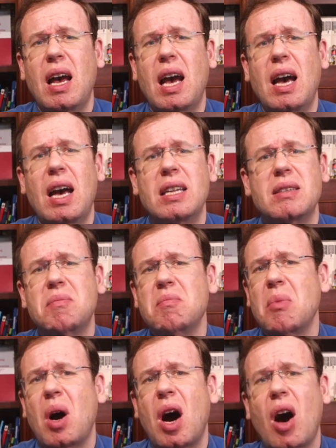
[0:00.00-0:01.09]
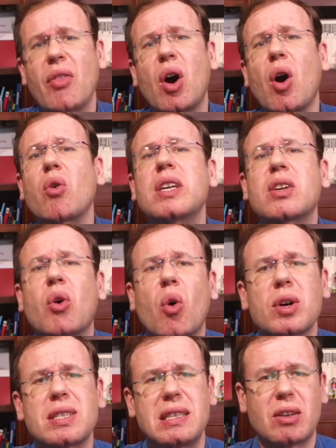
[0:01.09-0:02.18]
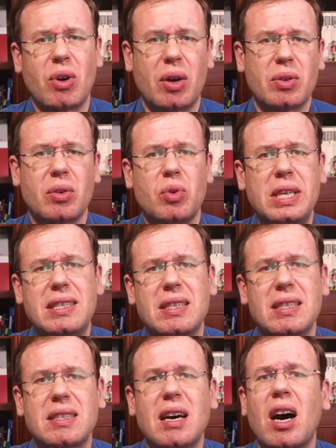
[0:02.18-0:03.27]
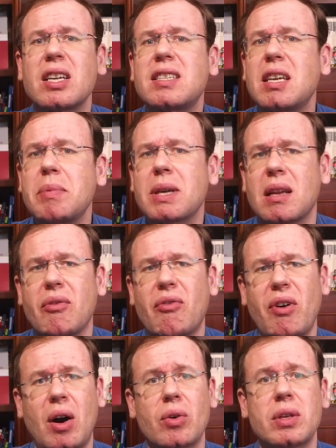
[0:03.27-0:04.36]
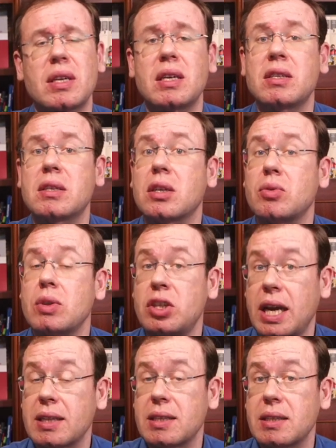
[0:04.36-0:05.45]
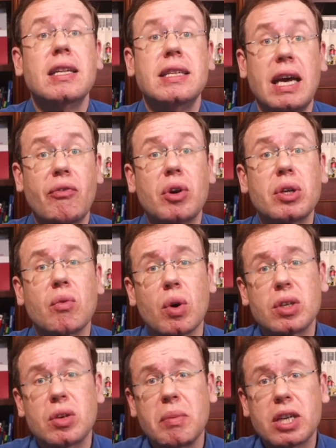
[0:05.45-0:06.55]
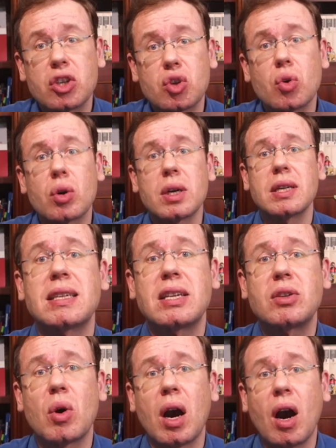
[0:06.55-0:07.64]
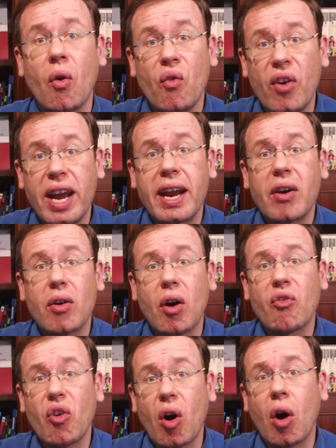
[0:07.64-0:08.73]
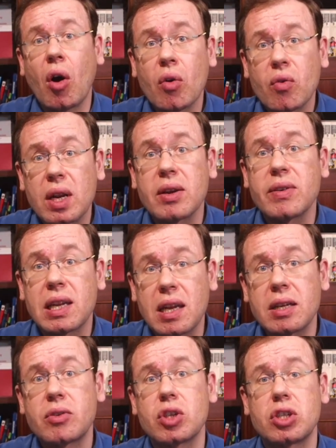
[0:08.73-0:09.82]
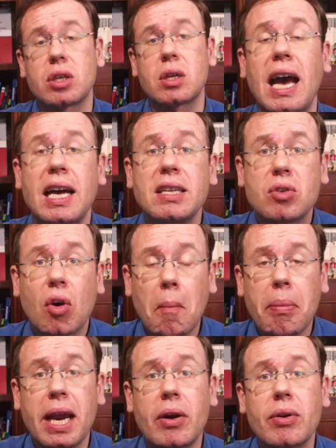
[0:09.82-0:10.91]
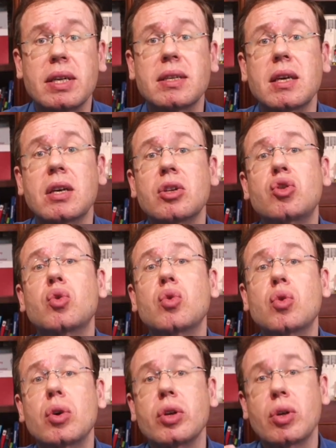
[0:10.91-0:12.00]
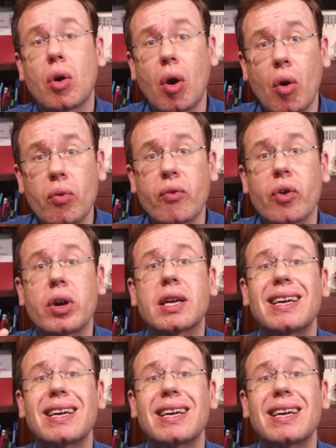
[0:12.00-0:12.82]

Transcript: and other only coarsely grounded reasons are typically found in such rejects. Therefore, you want to make sure that you are aware of all relevant literature and compare it to your own work